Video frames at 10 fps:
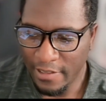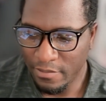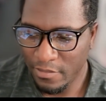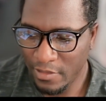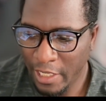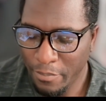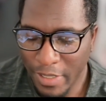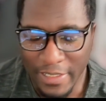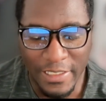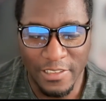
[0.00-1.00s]
And
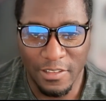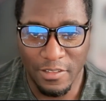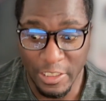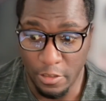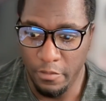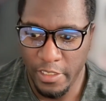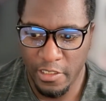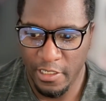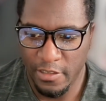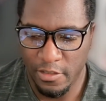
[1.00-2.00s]
keep in mind, these are
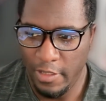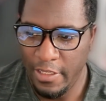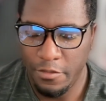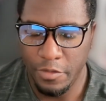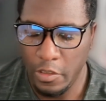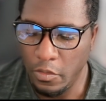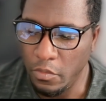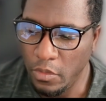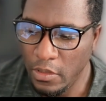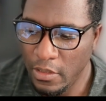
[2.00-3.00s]
rich kids, so they don't
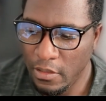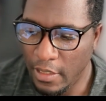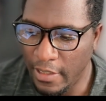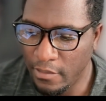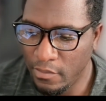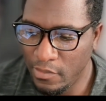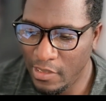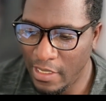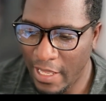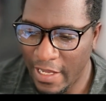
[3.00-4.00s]
know like
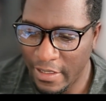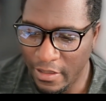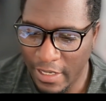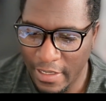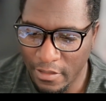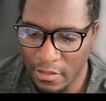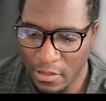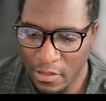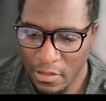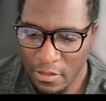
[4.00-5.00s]
how to
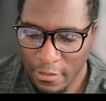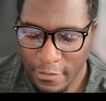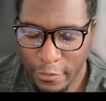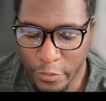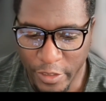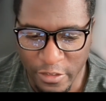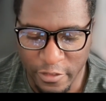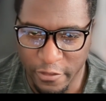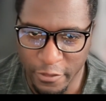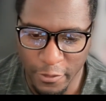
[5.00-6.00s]
like
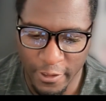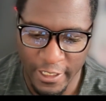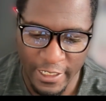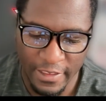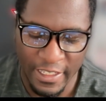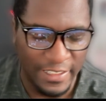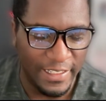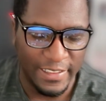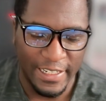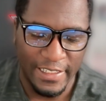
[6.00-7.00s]
forage for food or
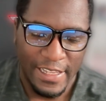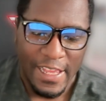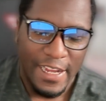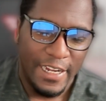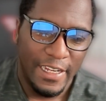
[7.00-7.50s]
anything like that.